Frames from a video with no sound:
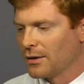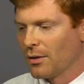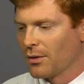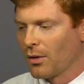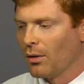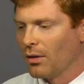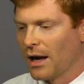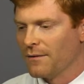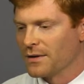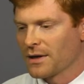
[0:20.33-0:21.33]
you know, their whole
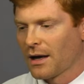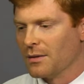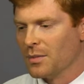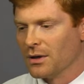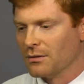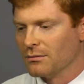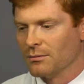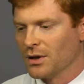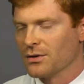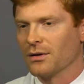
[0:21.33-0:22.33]
life has kind of been
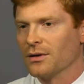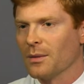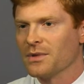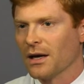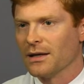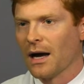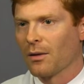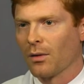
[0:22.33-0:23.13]
been turned upside down.